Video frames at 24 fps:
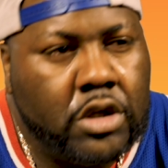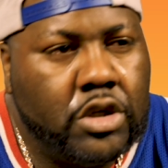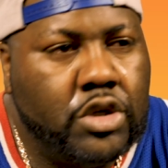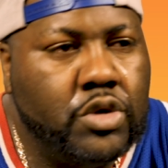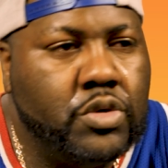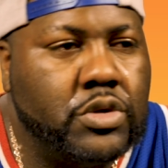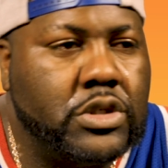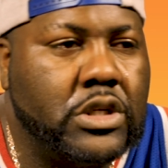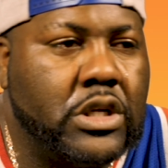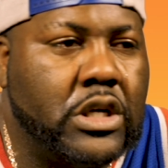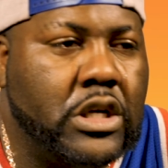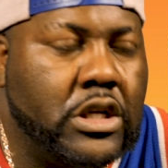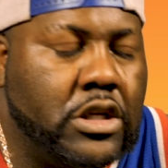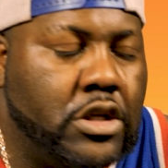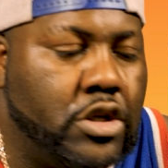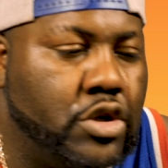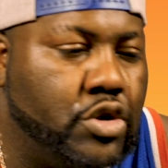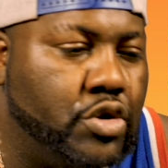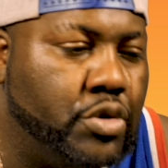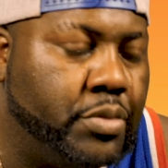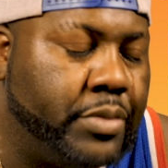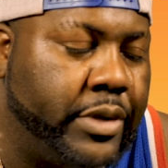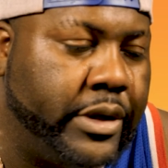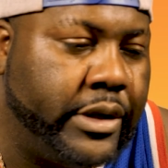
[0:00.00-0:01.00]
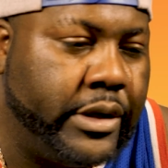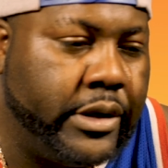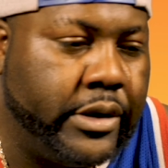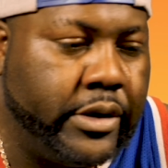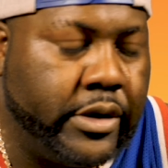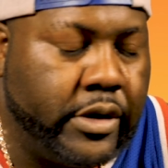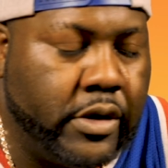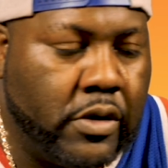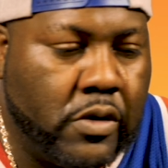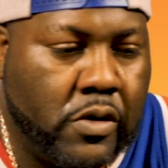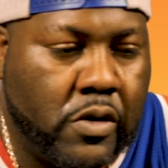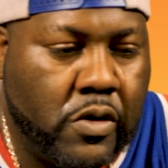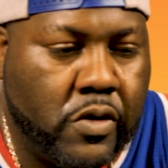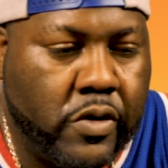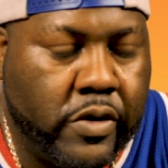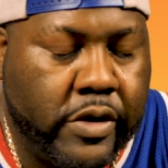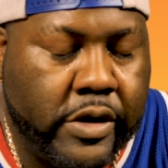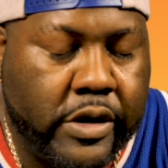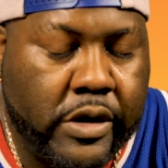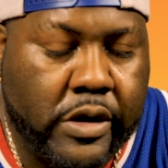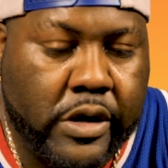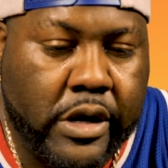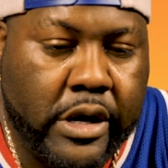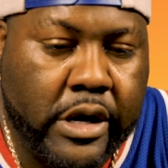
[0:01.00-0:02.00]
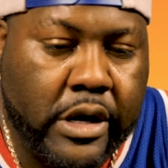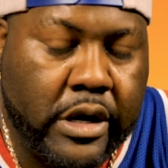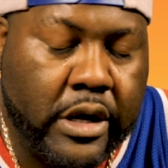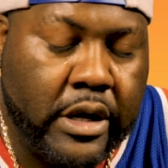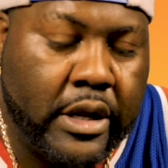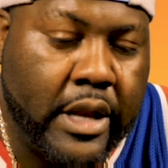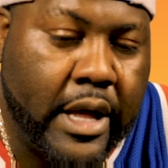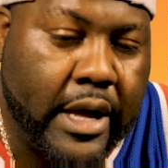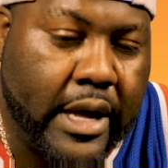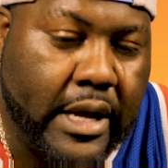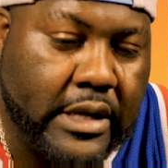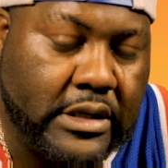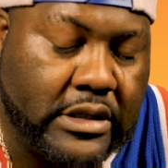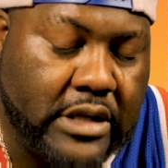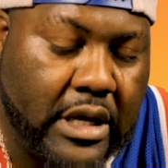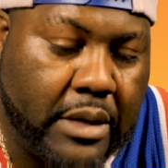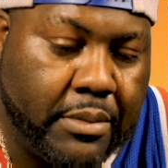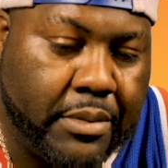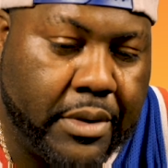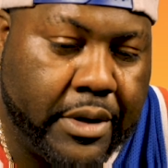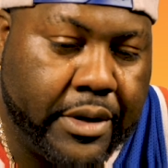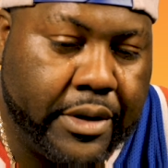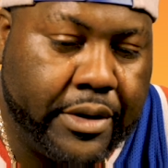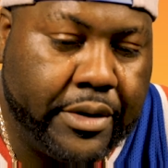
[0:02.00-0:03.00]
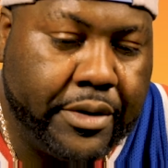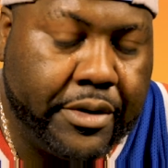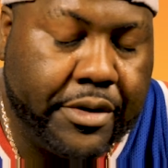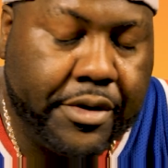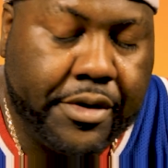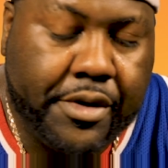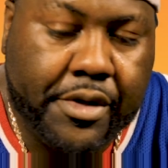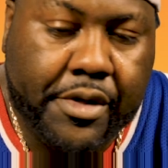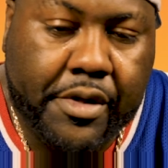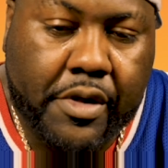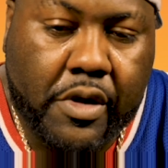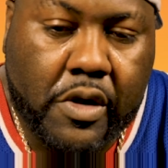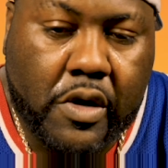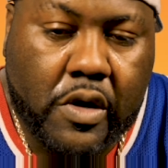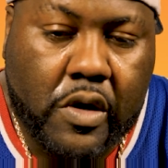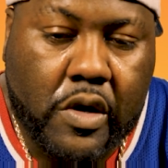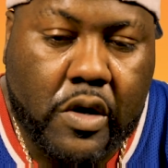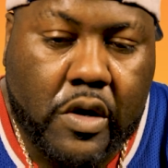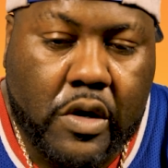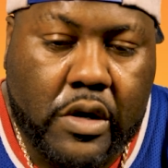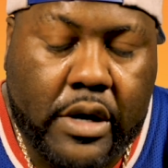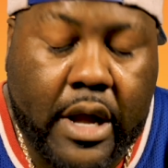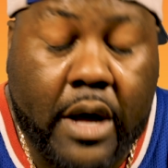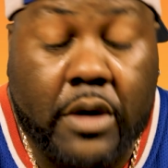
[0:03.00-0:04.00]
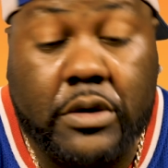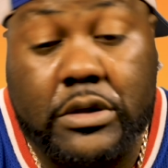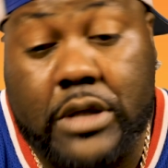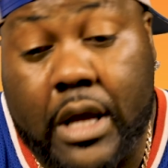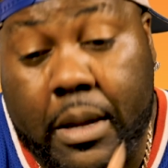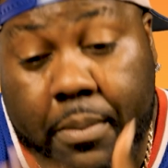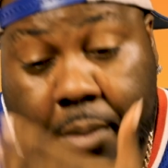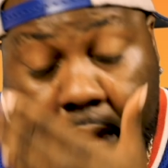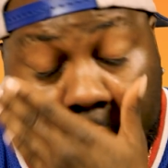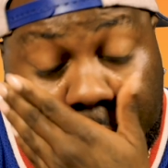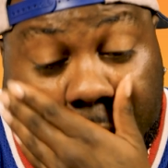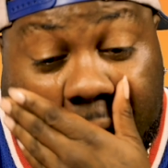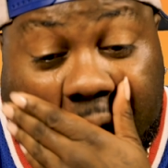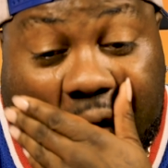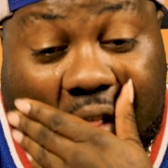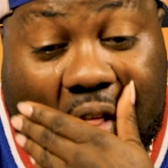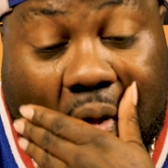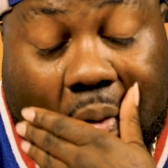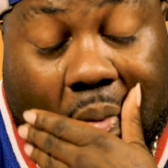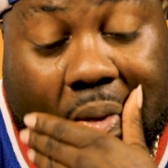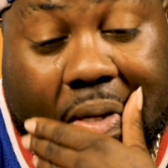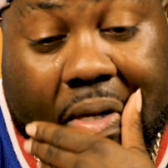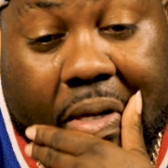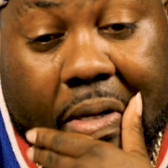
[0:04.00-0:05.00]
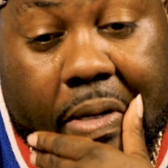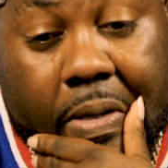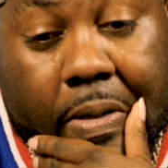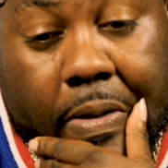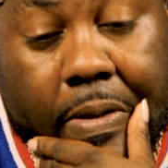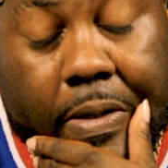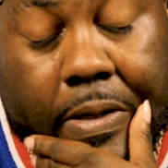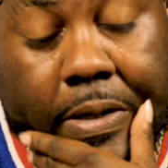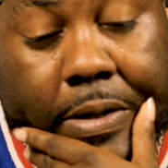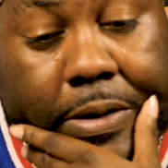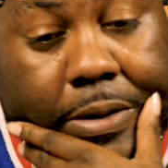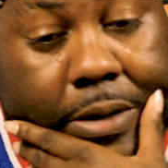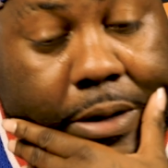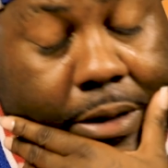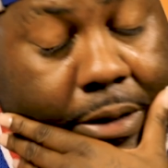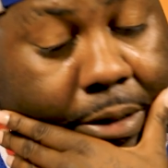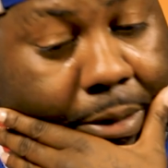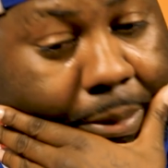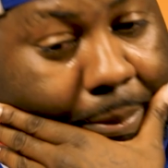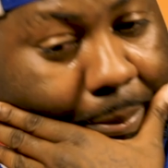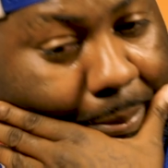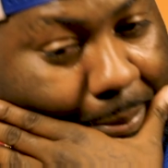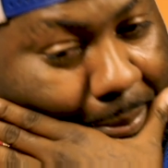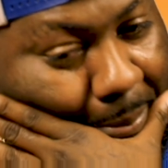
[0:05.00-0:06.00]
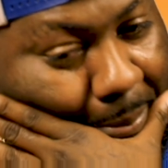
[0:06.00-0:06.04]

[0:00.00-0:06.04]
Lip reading: good dude, man, you know? And like I say, man, I was like my brother, man. And